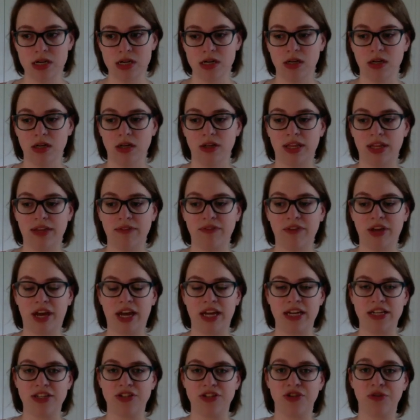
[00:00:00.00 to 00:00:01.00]
they've
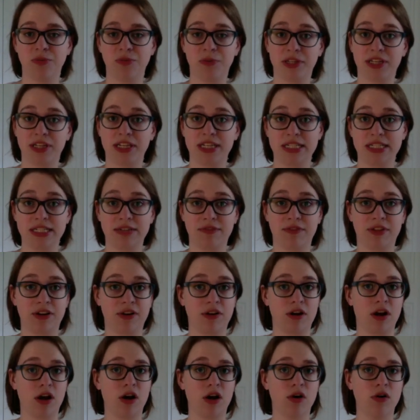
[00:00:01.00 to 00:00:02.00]
gotten duplicates of their
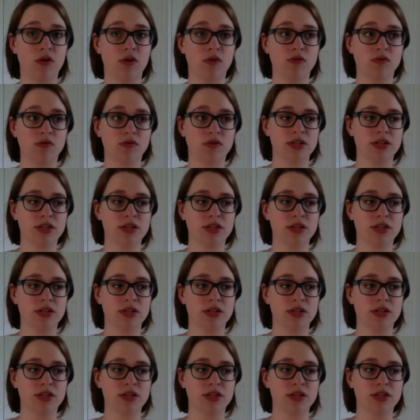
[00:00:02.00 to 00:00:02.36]
own.